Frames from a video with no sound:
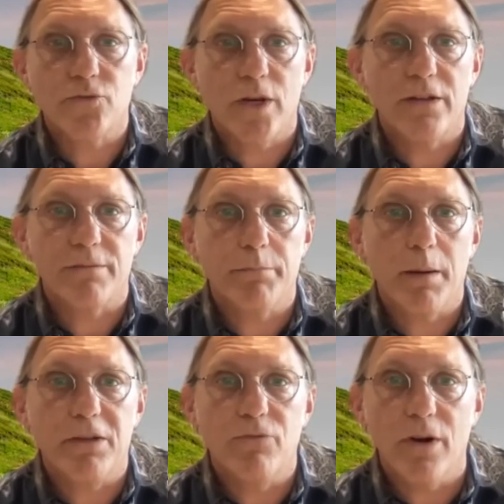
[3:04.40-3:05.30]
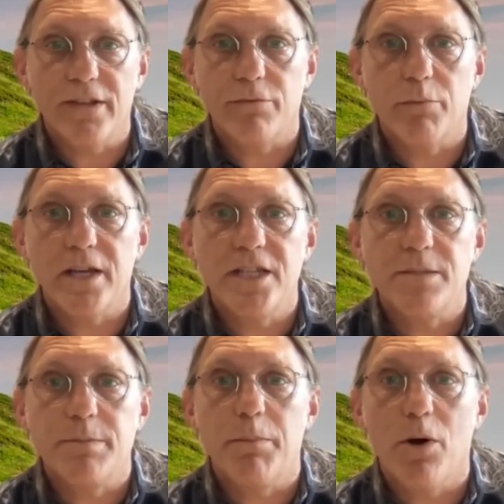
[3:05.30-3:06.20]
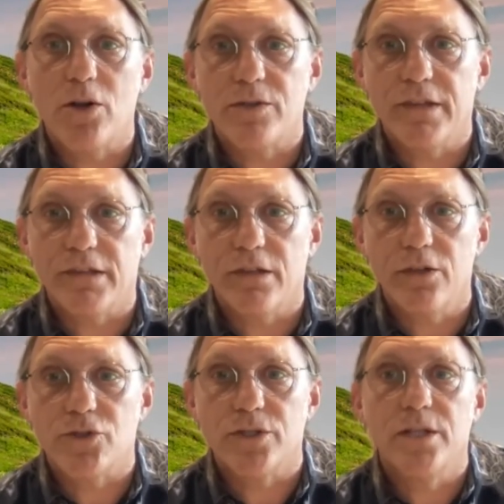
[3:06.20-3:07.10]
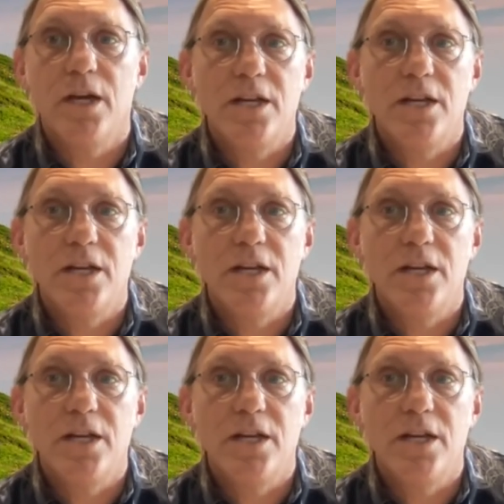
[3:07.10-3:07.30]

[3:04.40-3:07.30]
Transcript: trails and public rights of way need to be part of the solution